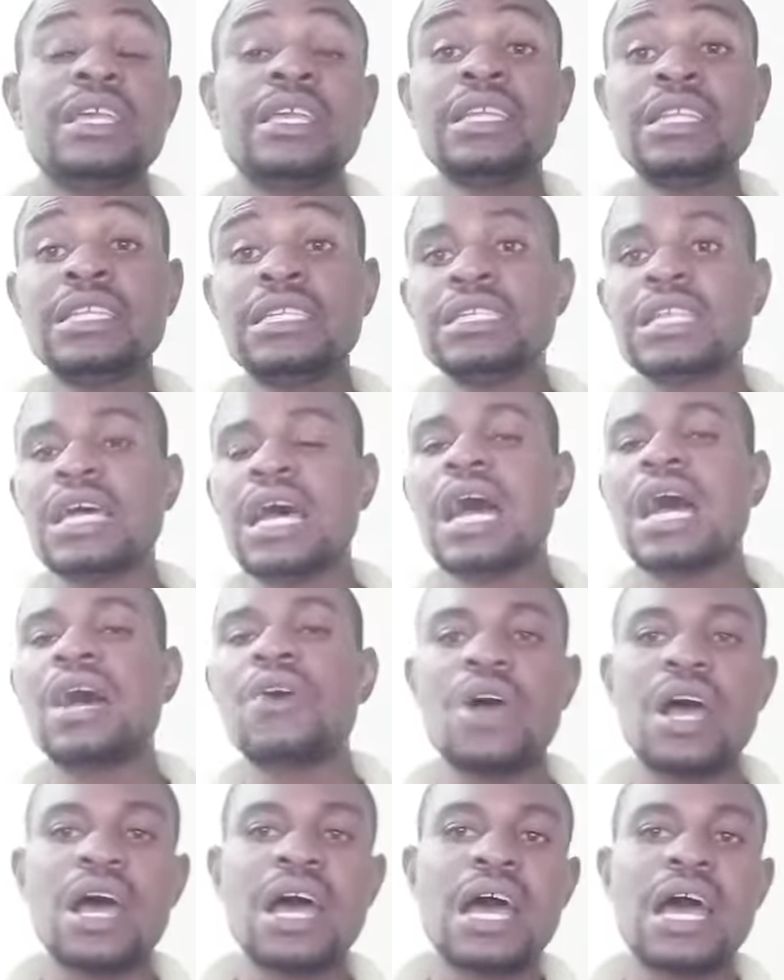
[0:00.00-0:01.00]
in
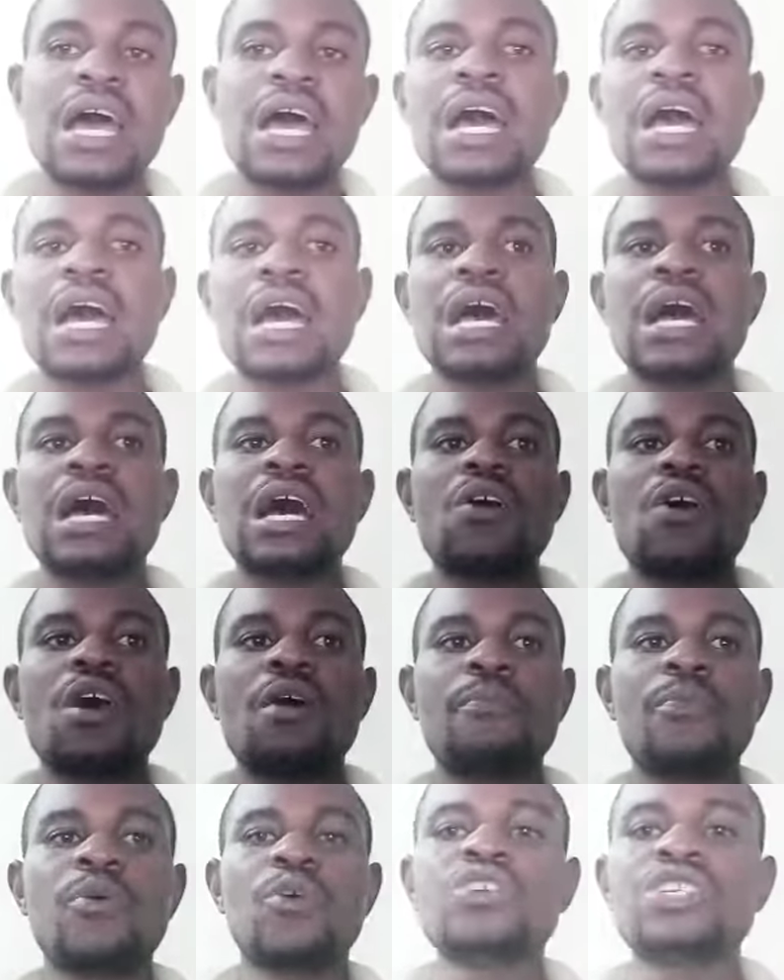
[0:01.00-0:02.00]
our
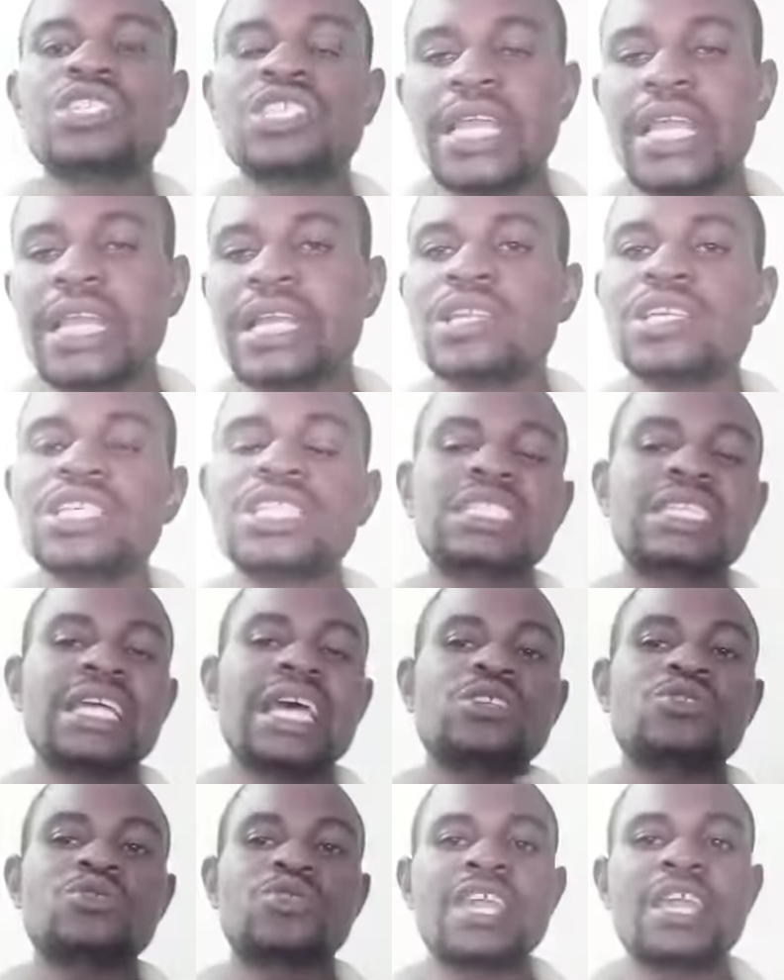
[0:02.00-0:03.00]
poultry, and let's
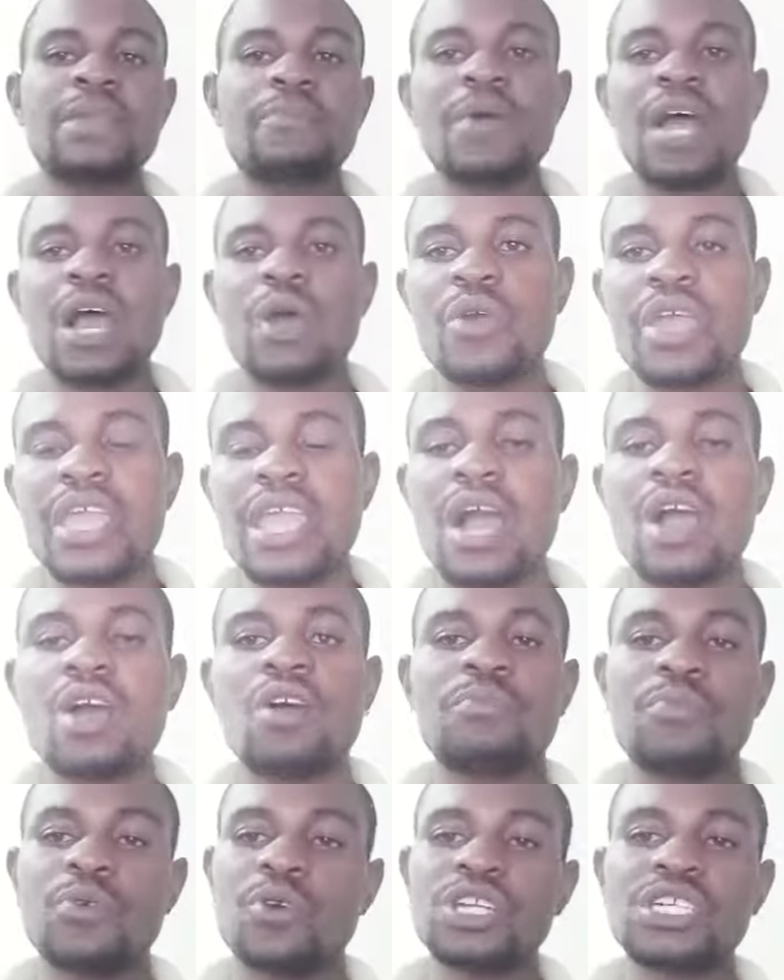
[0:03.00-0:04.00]
try to keep away
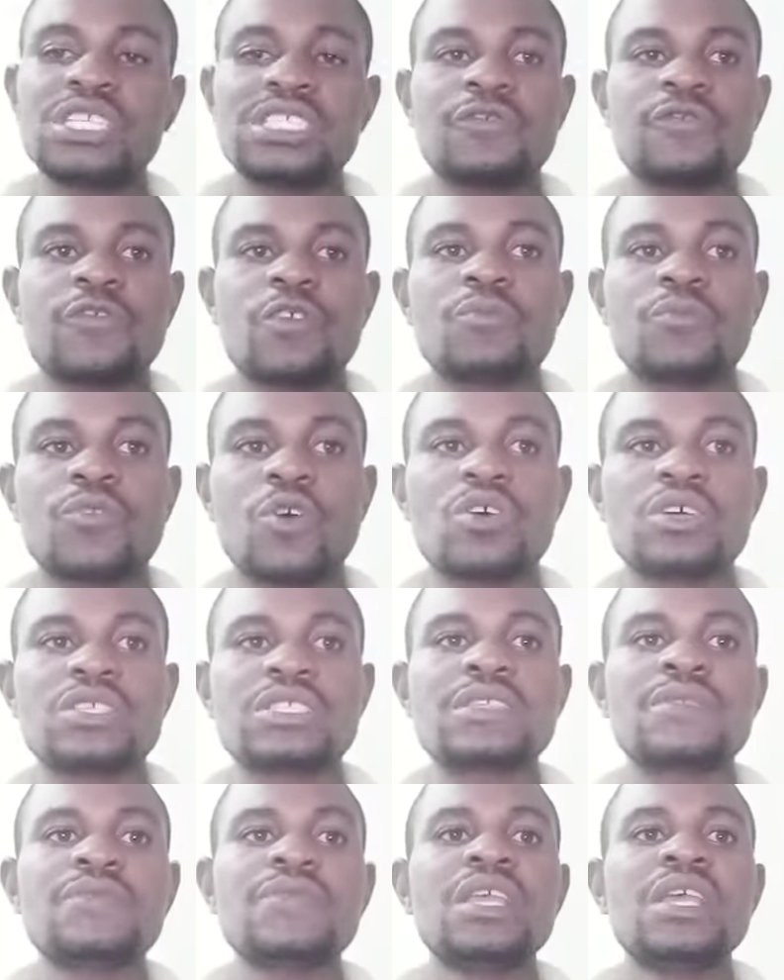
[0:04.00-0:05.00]
our poultry from
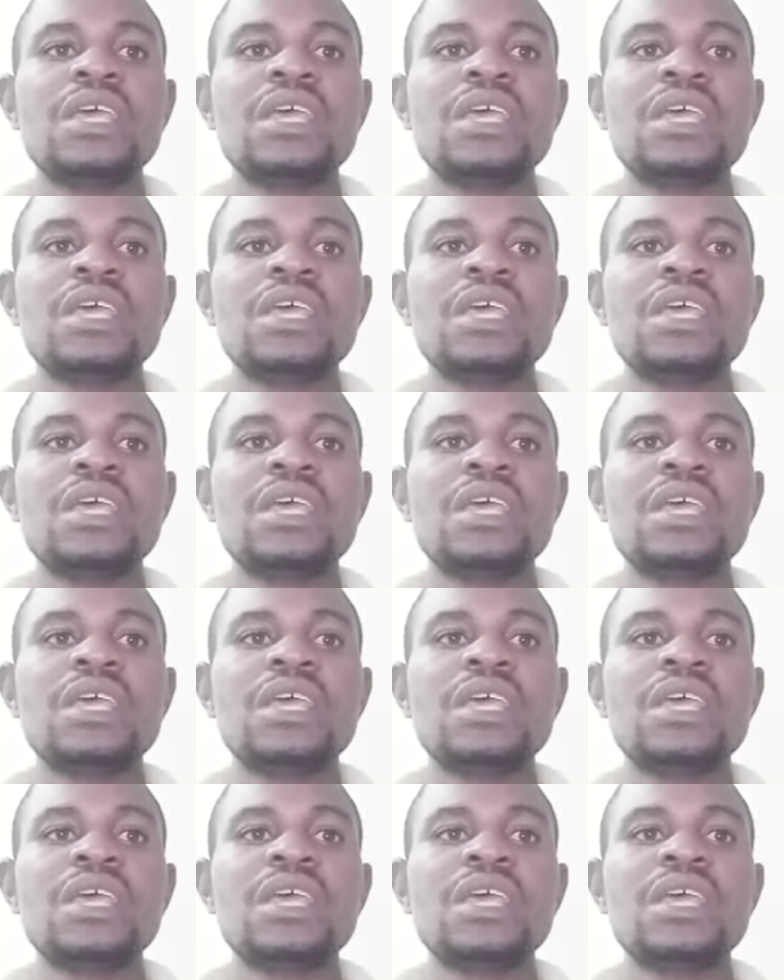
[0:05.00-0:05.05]
those.